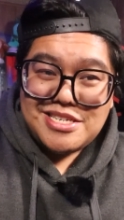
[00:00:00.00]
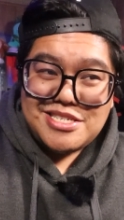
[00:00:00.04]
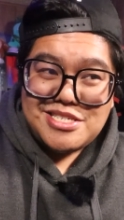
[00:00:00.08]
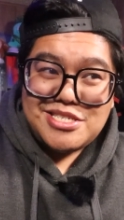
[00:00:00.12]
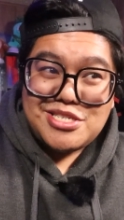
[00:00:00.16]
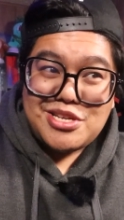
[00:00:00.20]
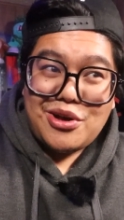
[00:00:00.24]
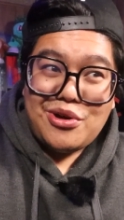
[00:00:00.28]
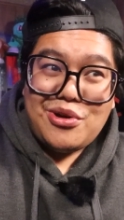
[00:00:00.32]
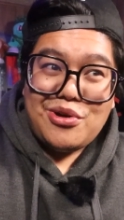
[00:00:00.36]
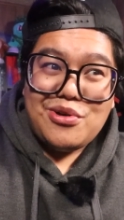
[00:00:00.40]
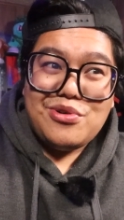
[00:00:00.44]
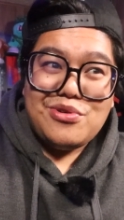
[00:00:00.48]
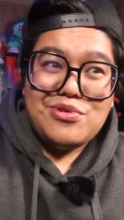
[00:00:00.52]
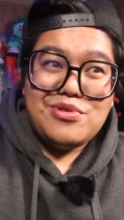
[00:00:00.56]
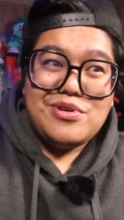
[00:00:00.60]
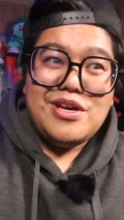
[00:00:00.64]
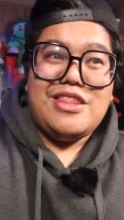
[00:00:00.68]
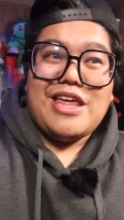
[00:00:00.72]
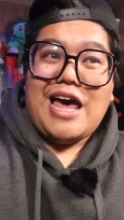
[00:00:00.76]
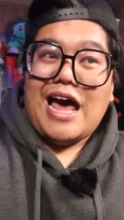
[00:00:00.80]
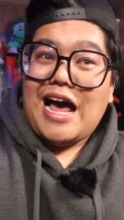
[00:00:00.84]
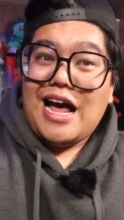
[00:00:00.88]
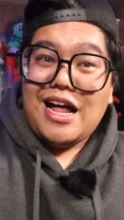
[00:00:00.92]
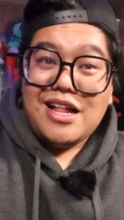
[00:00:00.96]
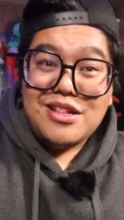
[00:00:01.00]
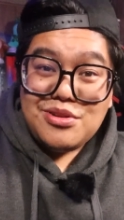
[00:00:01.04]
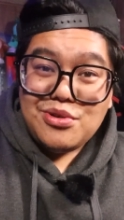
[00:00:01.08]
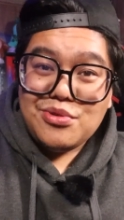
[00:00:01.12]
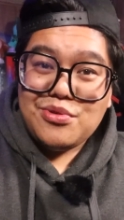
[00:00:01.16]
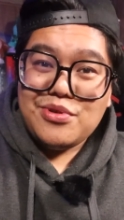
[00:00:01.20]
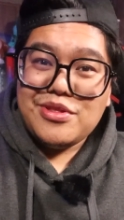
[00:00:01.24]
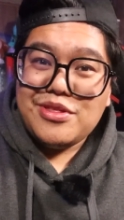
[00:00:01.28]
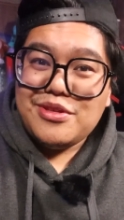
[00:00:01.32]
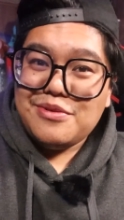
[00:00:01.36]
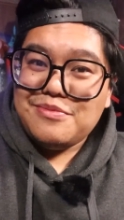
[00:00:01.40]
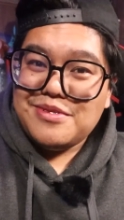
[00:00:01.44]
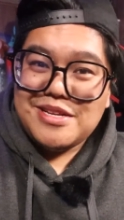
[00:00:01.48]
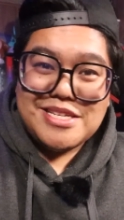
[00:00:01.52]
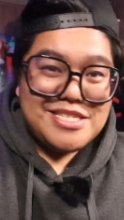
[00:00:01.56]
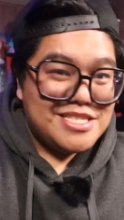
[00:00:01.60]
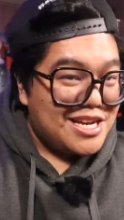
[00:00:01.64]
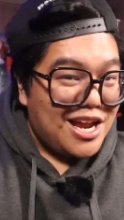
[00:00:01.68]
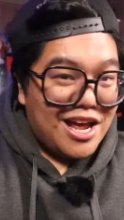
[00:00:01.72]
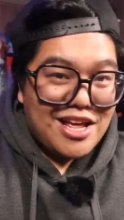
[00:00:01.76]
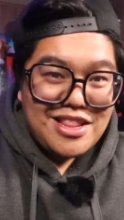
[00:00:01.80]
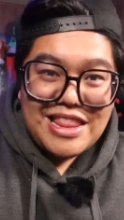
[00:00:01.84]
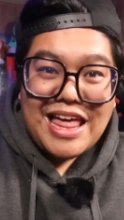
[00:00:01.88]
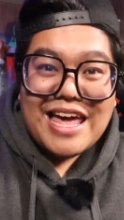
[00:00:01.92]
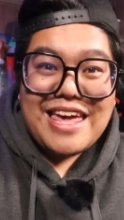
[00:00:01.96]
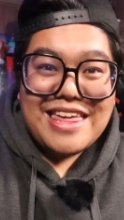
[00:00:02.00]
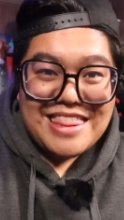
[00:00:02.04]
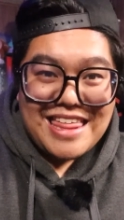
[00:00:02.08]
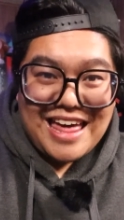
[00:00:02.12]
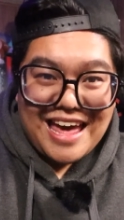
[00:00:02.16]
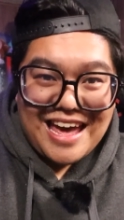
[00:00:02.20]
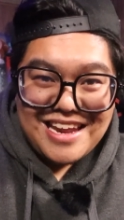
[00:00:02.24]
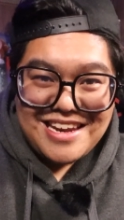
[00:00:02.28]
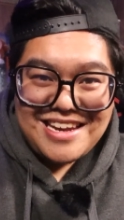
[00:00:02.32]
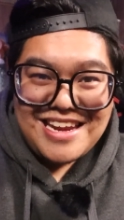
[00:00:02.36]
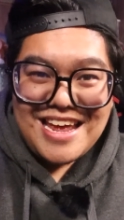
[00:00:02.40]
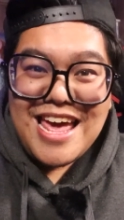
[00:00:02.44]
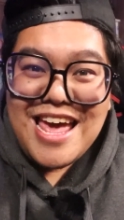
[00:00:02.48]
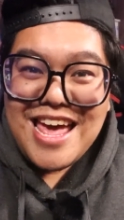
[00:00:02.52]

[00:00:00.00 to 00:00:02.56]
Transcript: So the algorithm does not like that.